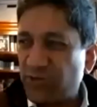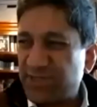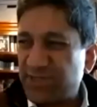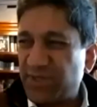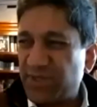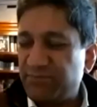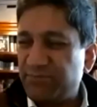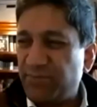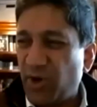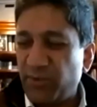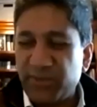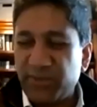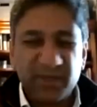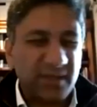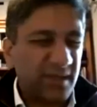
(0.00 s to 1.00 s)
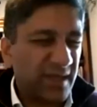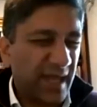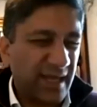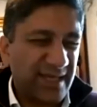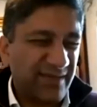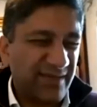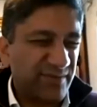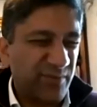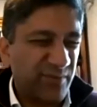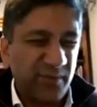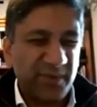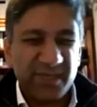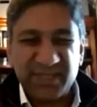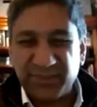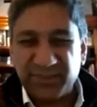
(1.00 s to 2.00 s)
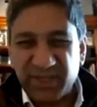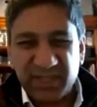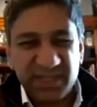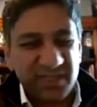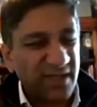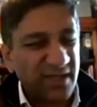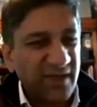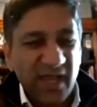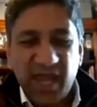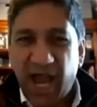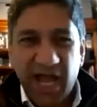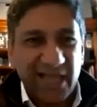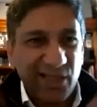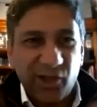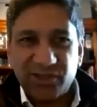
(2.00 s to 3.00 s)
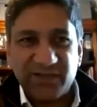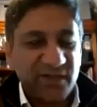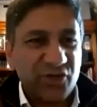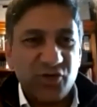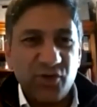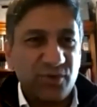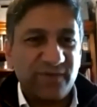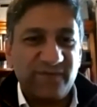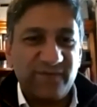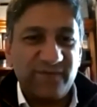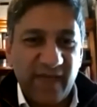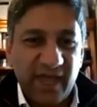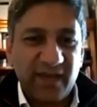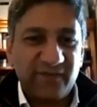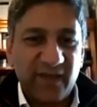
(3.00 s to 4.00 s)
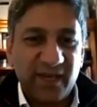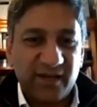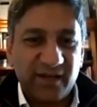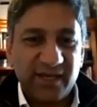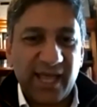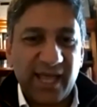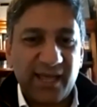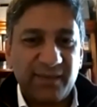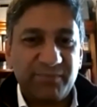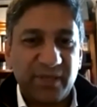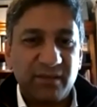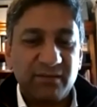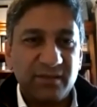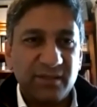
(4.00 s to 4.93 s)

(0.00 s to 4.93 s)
some of the King David bombing, some of the stuff, a lot of the crew were very, very unhappy